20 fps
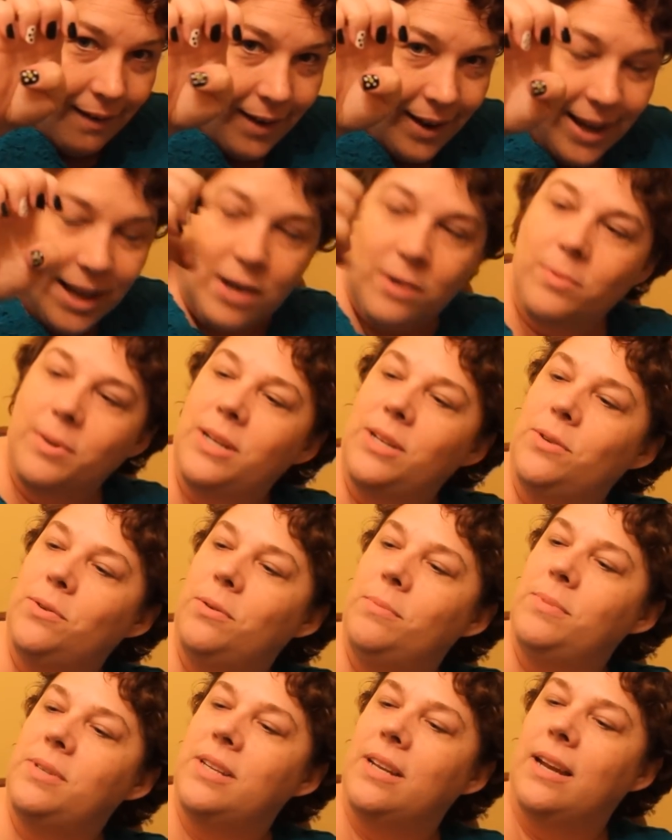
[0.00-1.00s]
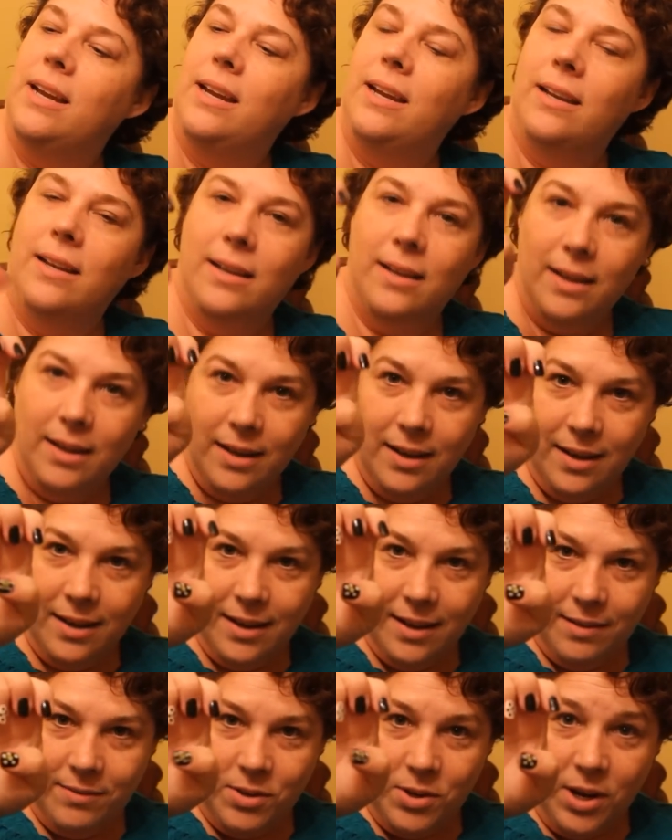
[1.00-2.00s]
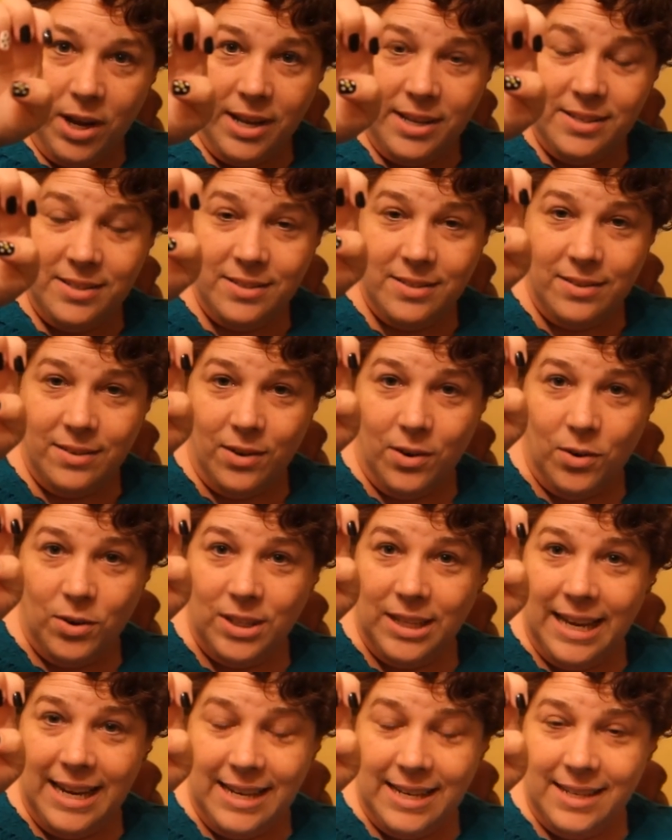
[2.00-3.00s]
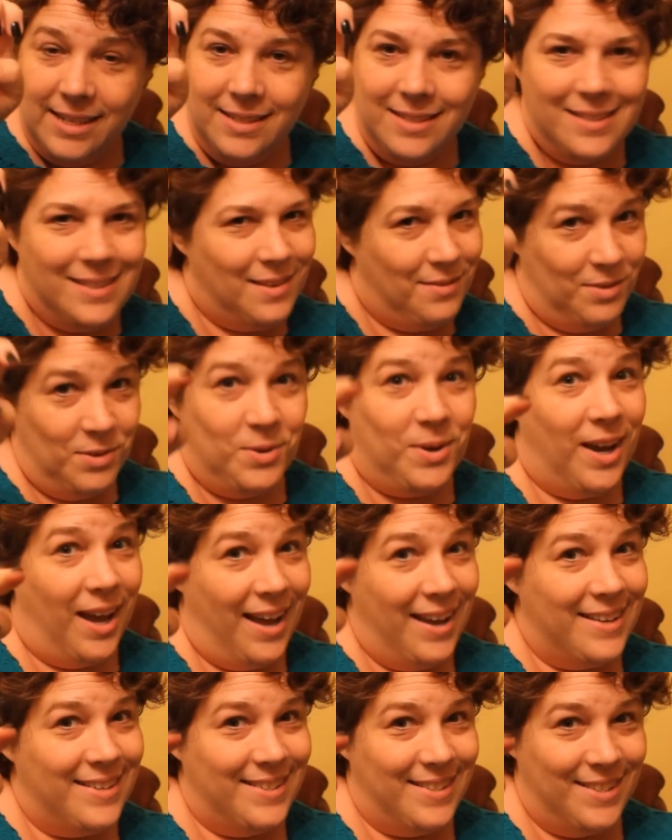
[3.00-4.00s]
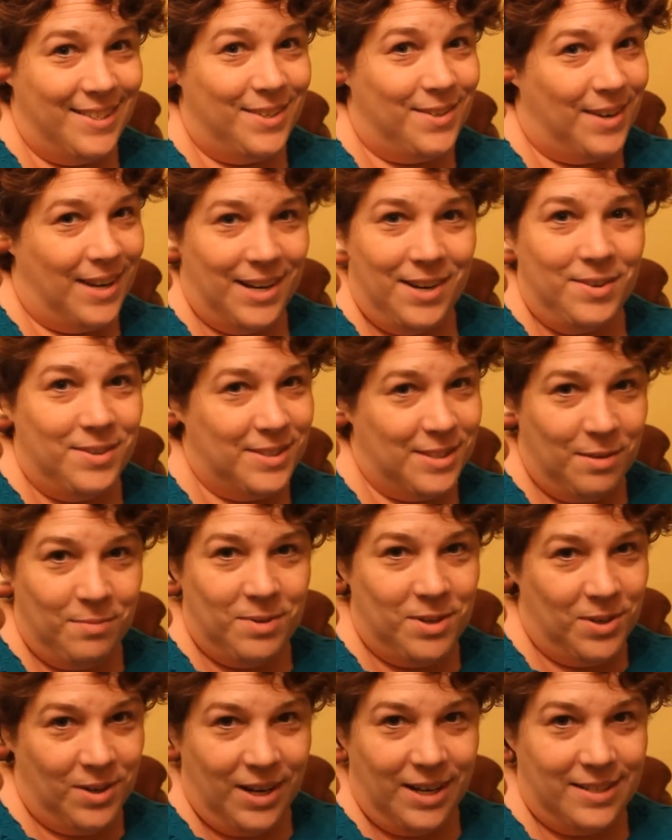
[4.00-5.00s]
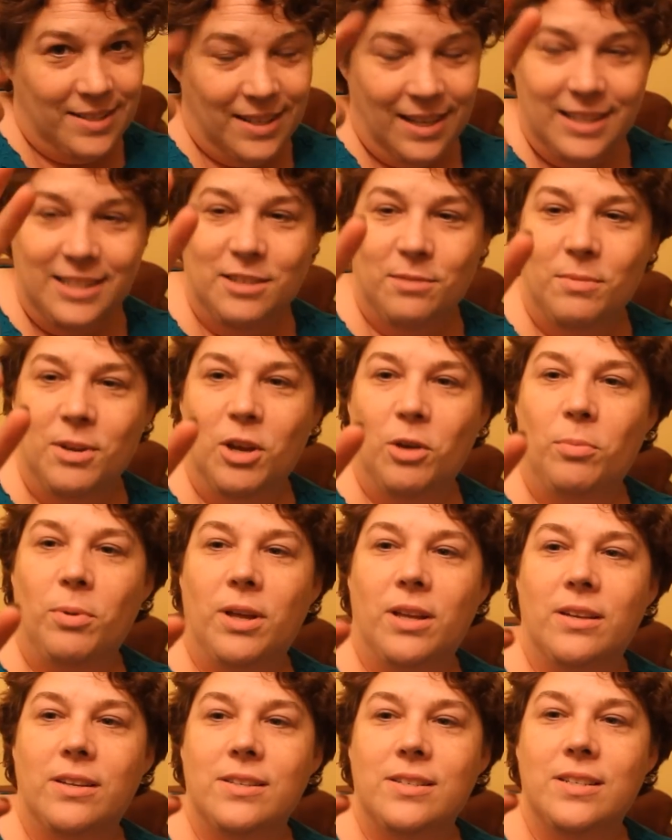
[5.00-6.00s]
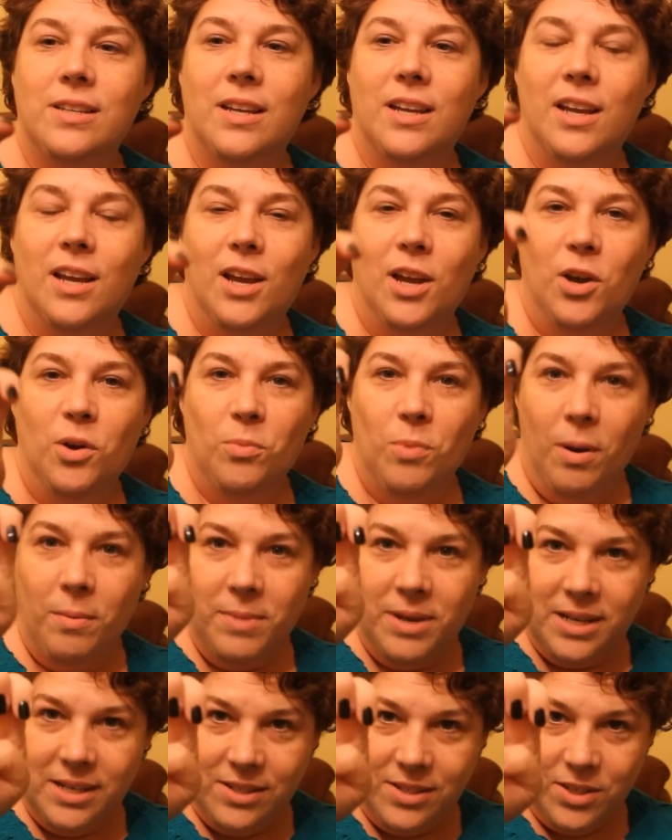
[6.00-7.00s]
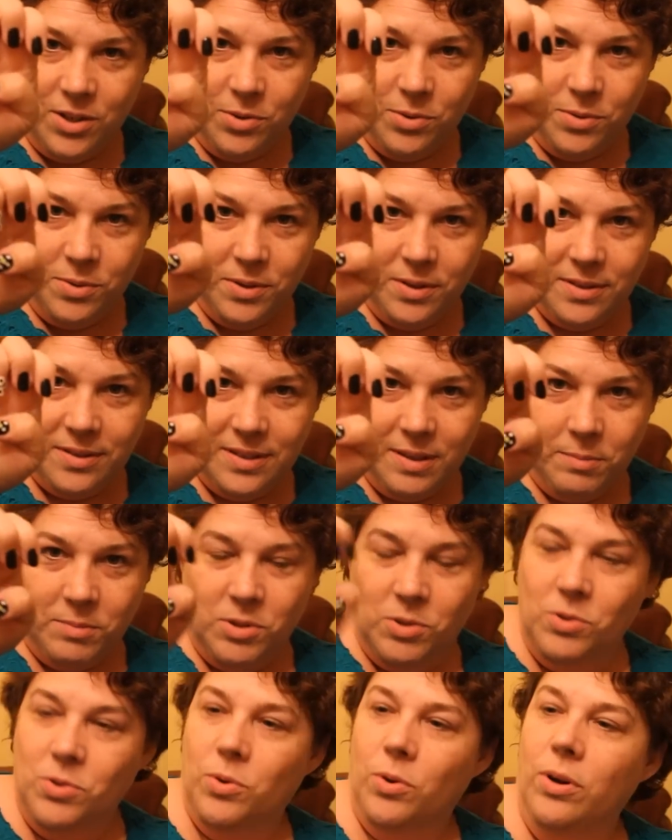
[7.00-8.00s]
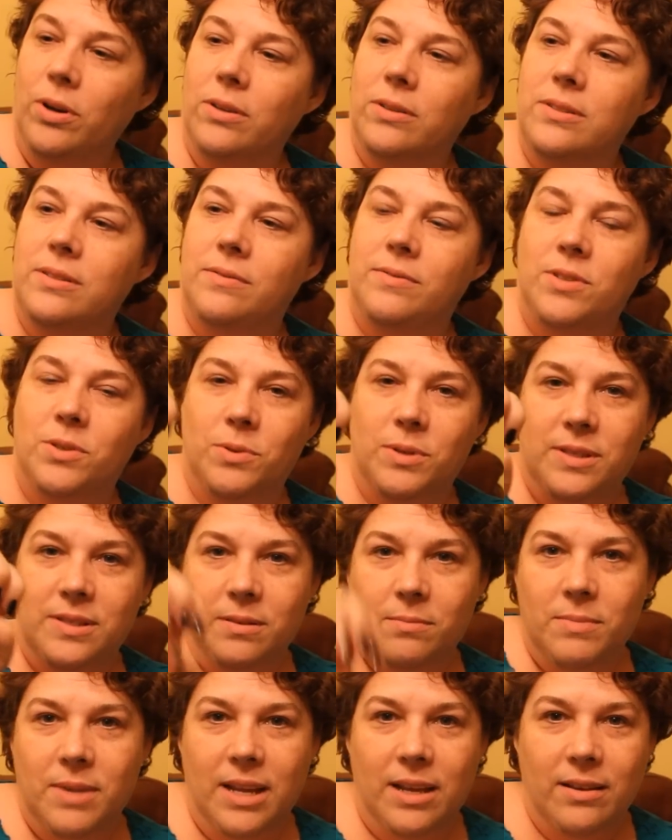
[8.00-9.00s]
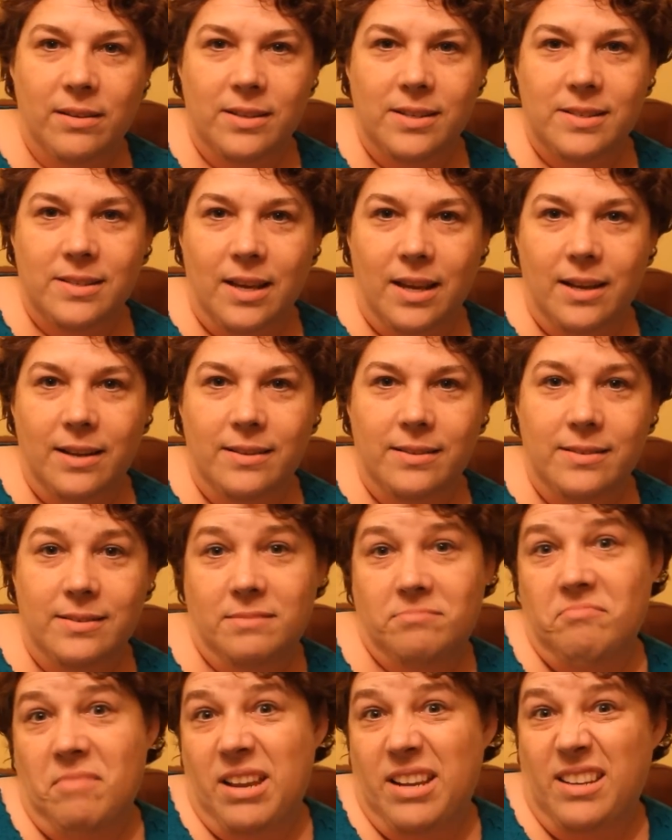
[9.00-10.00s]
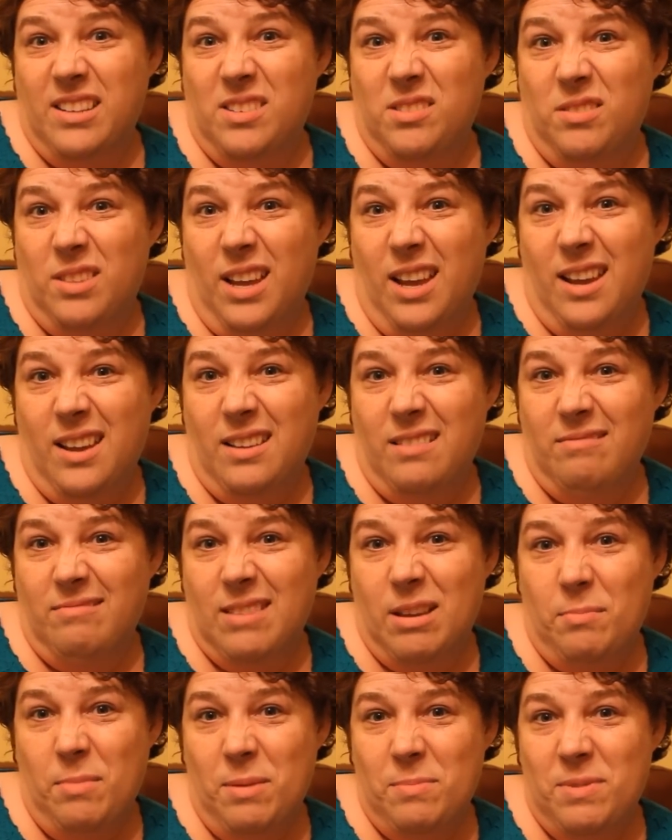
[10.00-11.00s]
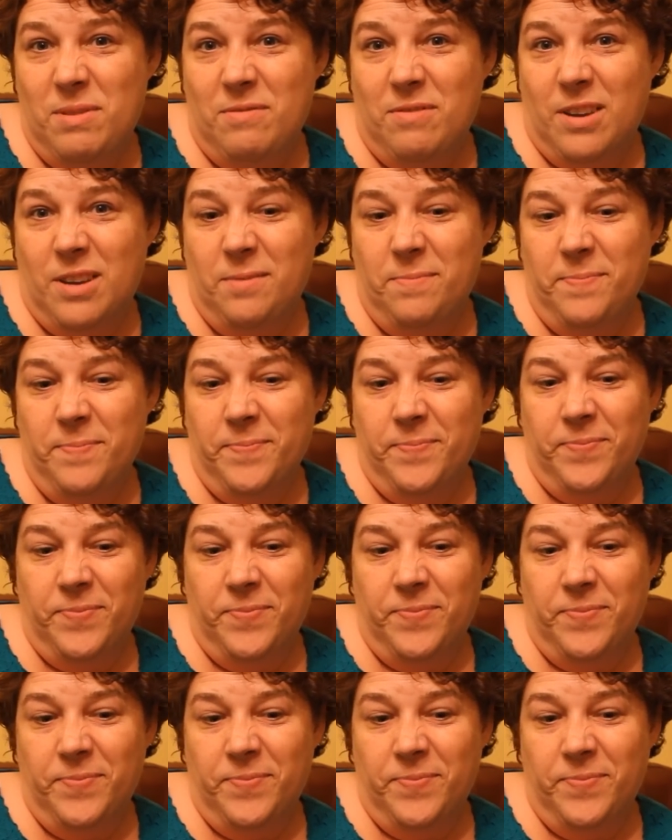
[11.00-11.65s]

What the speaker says: I gotta redo them tonight. If you guys, or ladies, if you guys too, I know some of you guys like some nail polish, want me to show some tutorials of doing some nail designs, I could do that. That might be fun.